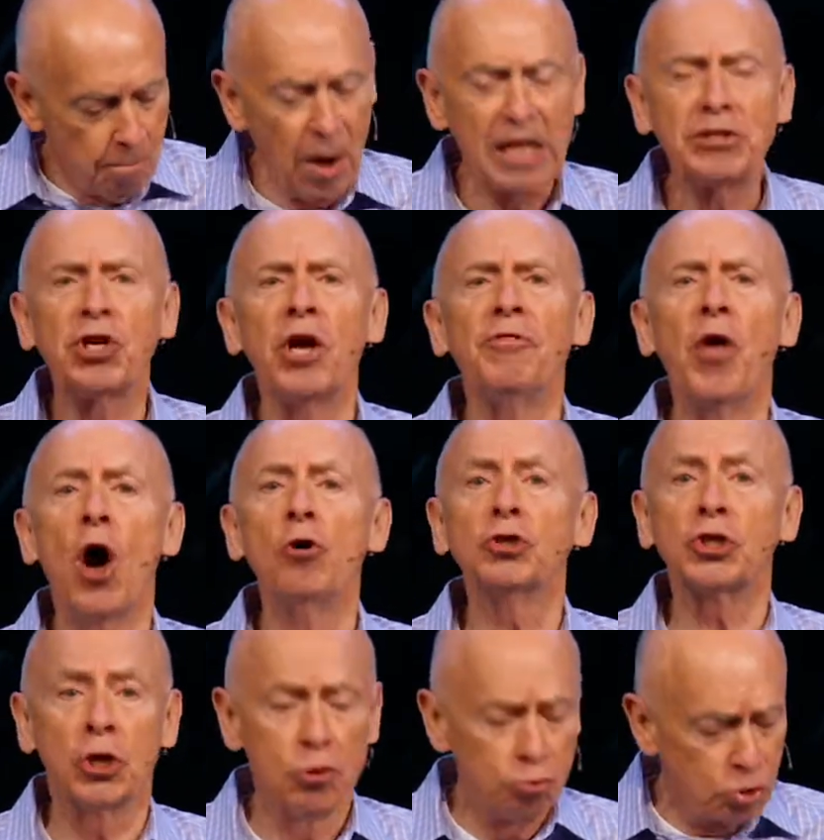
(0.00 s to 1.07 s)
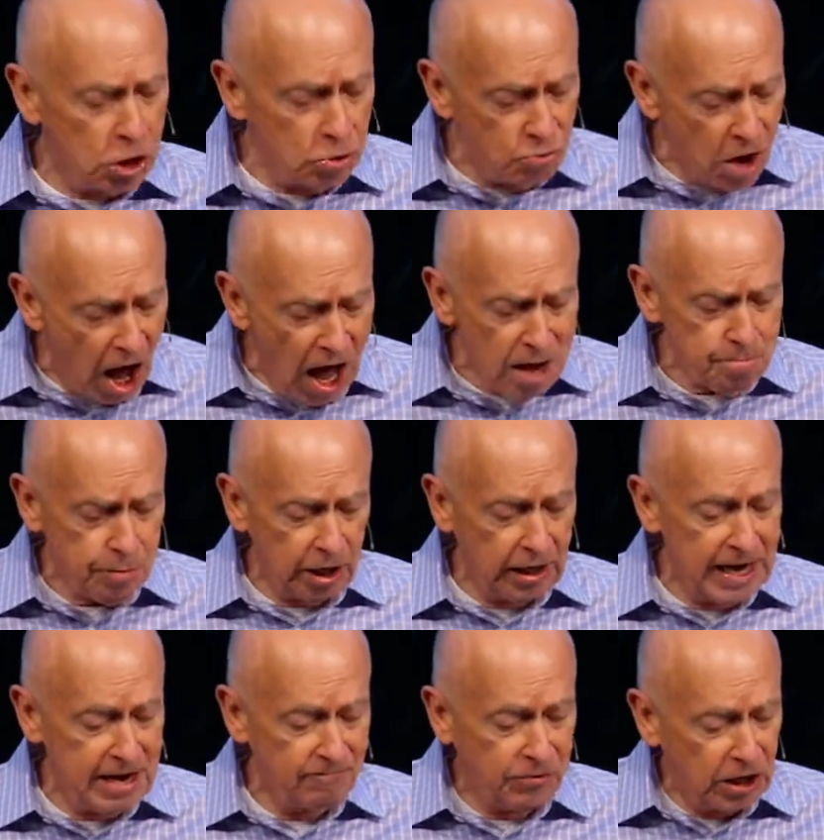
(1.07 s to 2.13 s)
But to those who do not
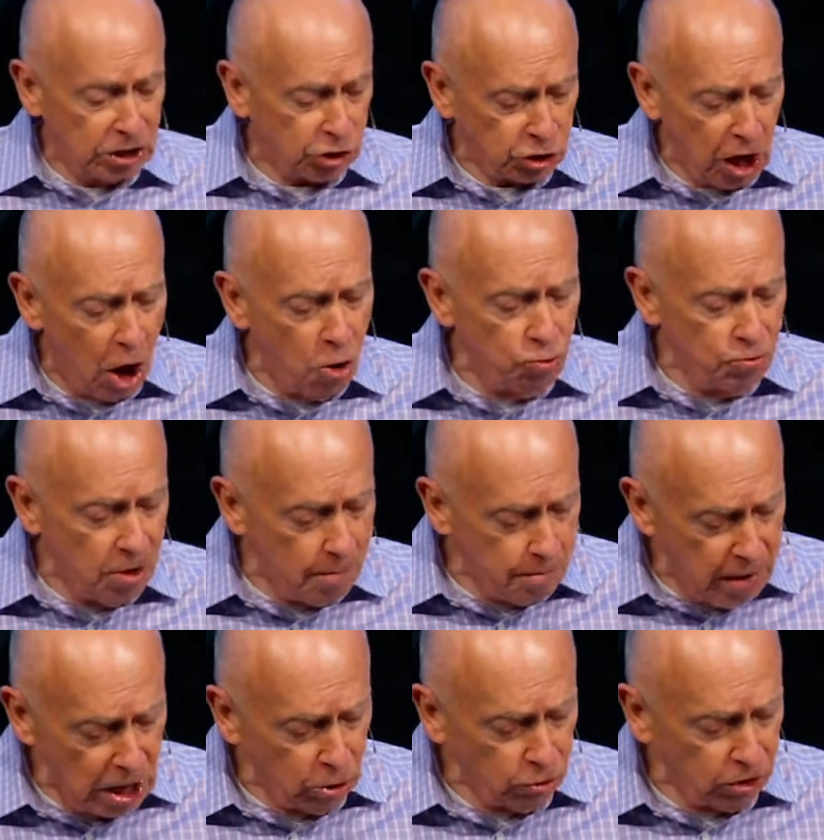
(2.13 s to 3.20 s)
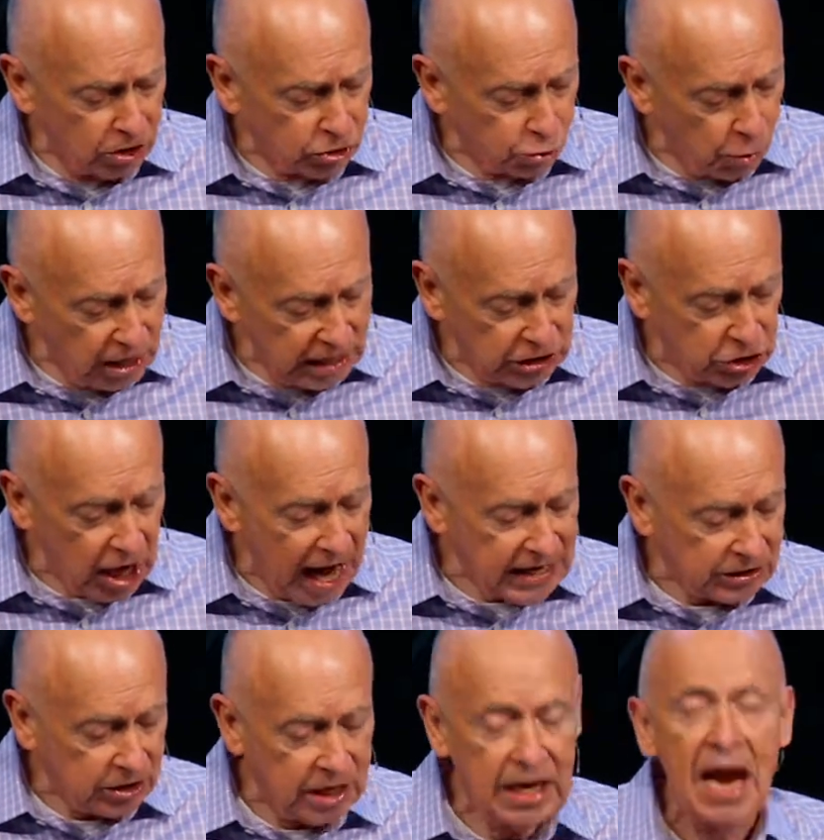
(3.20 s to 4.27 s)
believe, the stone the builders
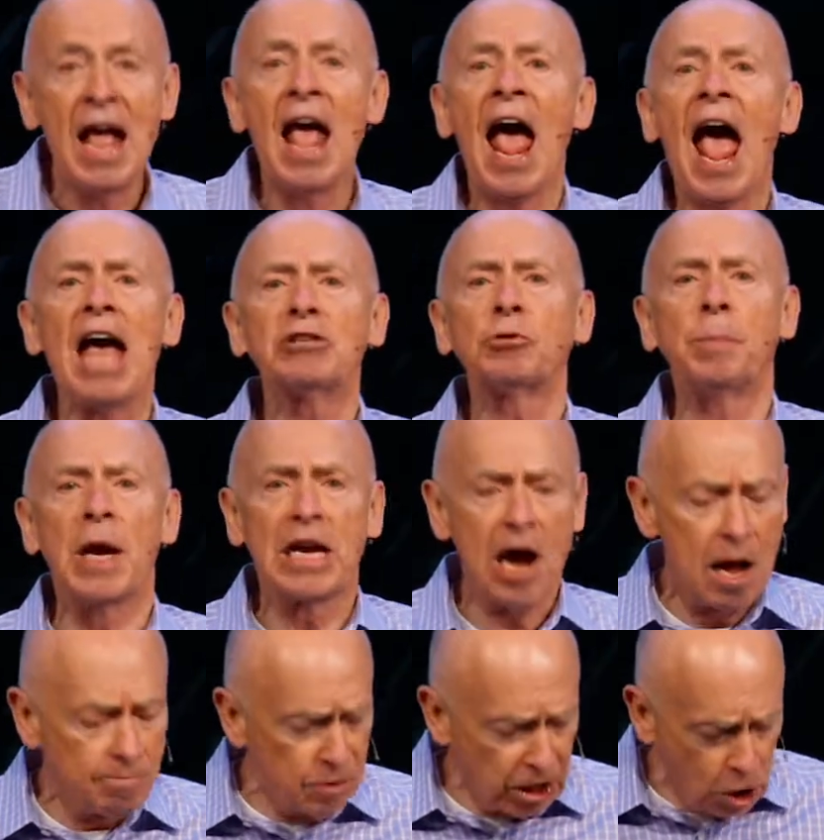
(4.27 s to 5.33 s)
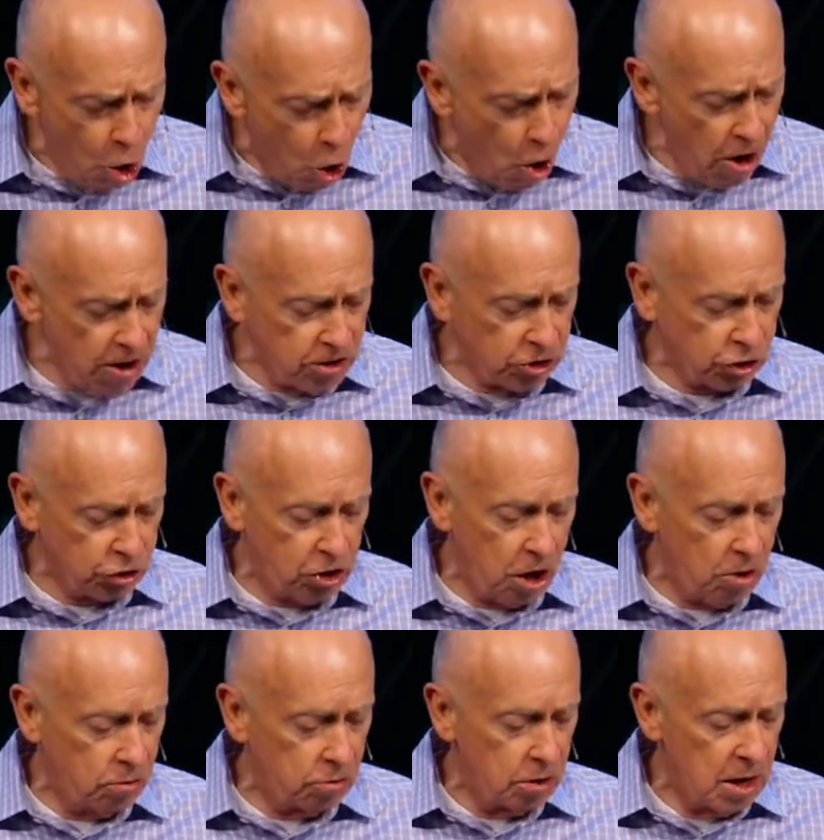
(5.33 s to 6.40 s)
rejected has become the
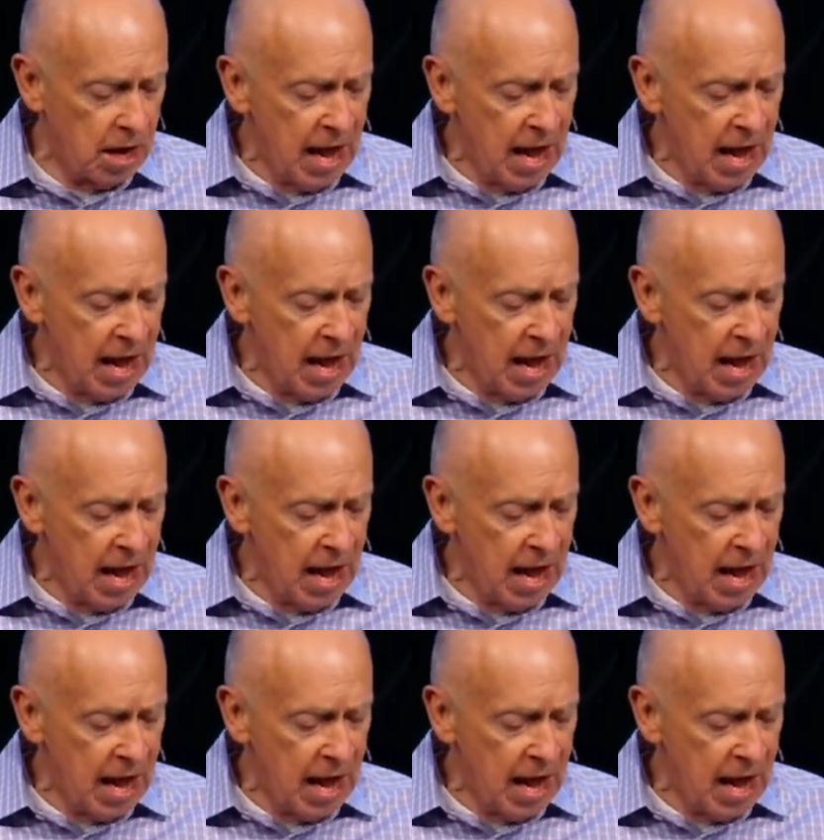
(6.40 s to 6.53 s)
cornerstone,